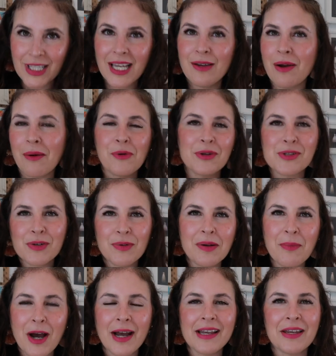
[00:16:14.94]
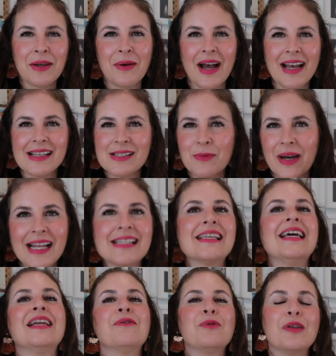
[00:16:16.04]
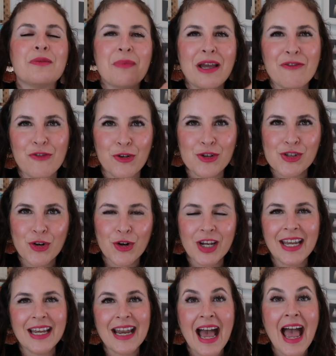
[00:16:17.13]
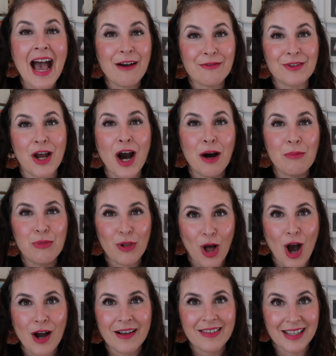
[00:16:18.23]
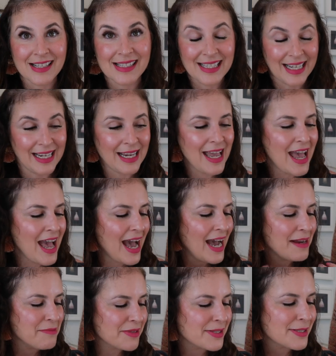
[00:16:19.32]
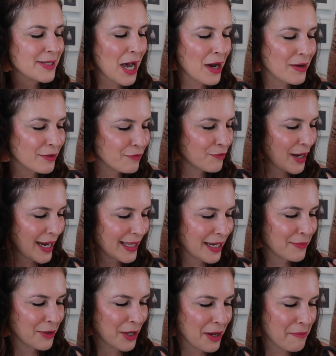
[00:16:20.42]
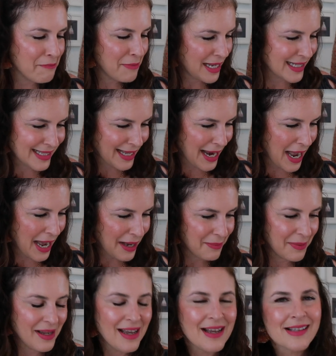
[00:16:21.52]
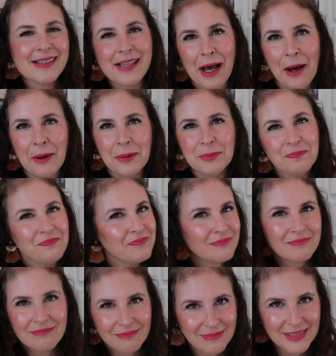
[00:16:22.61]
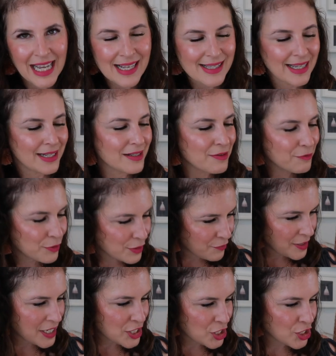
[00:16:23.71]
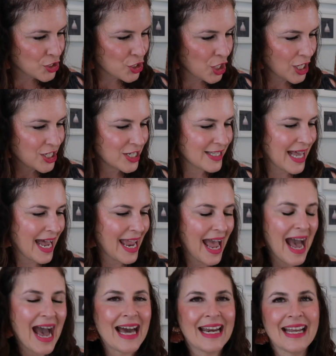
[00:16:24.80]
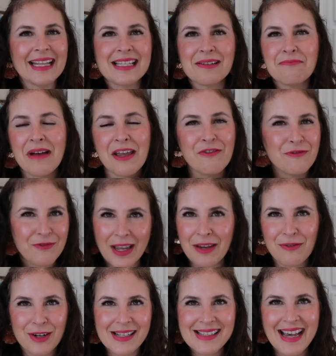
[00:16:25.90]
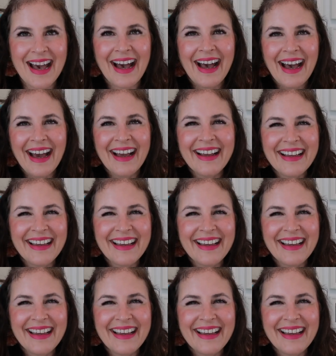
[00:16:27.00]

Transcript: if I'm going to remind you guys what I did with my first cardigan, I have not blocked this thing. I'm so afraid I'm gonna mess it up. So that's it. For the finishing touches, I added my favorite tag.